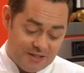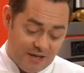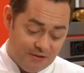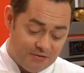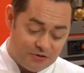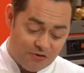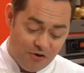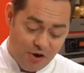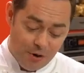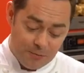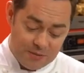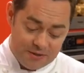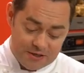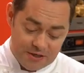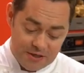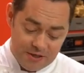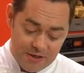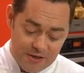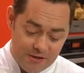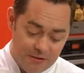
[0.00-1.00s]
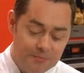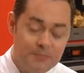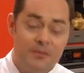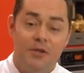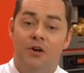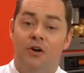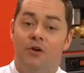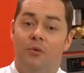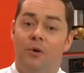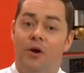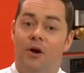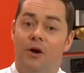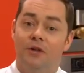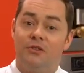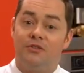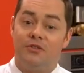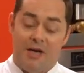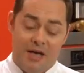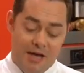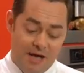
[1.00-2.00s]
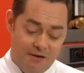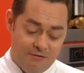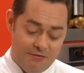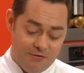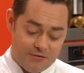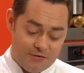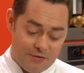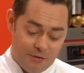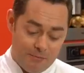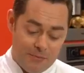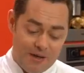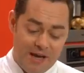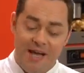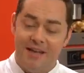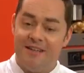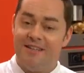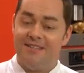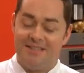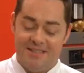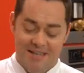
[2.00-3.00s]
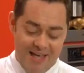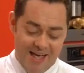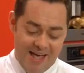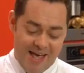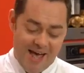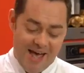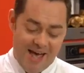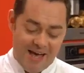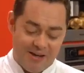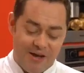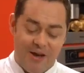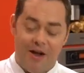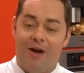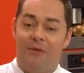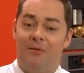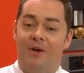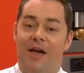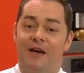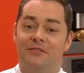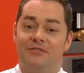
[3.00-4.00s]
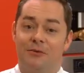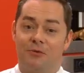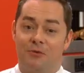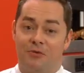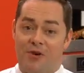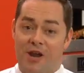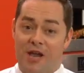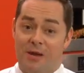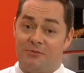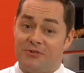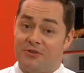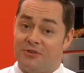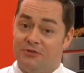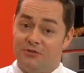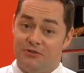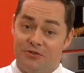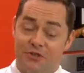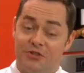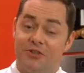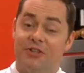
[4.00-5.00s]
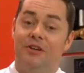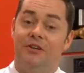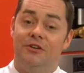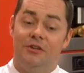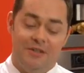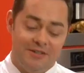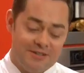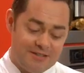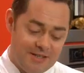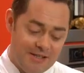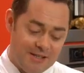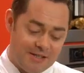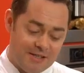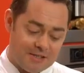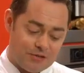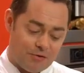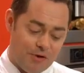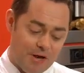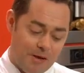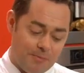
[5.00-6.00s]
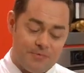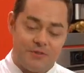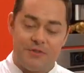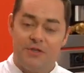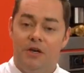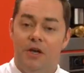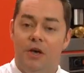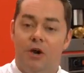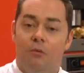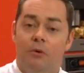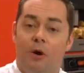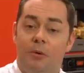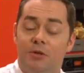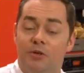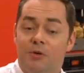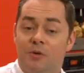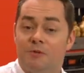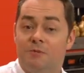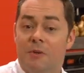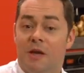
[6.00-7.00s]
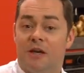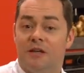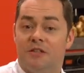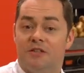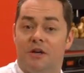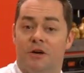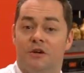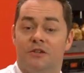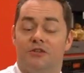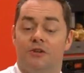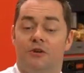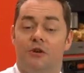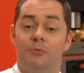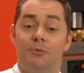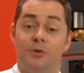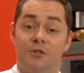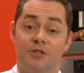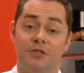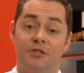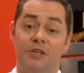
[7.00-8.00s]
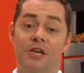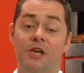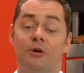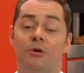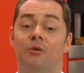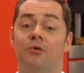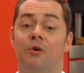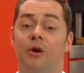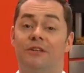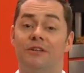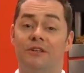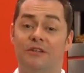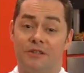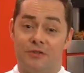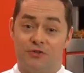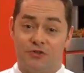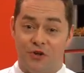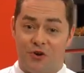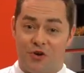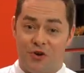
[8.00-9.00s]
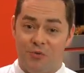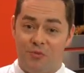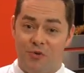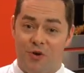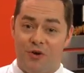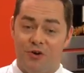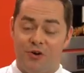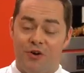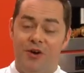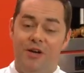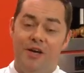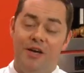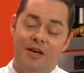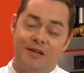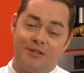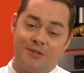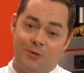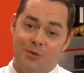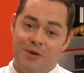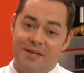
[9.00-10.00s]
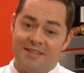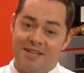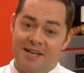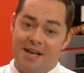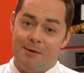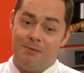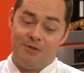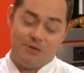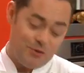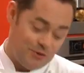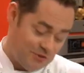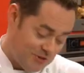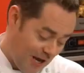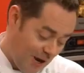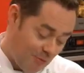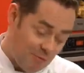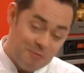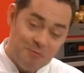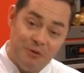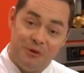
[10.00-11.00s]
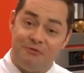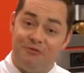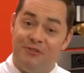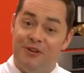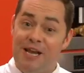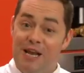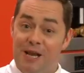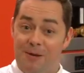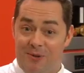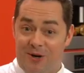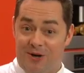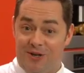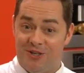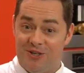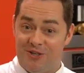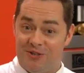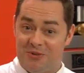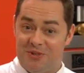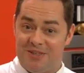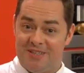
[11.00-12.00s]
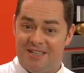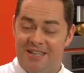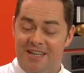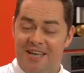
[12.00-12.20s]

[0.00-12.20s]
I have strawberries here. We also have some bananas, and we have some grapes, just seedless grapes. What we do is make a stock syrup, which is equal quantities of sugar and water, squeeze a lemon juice, and we put vanilla pod into it.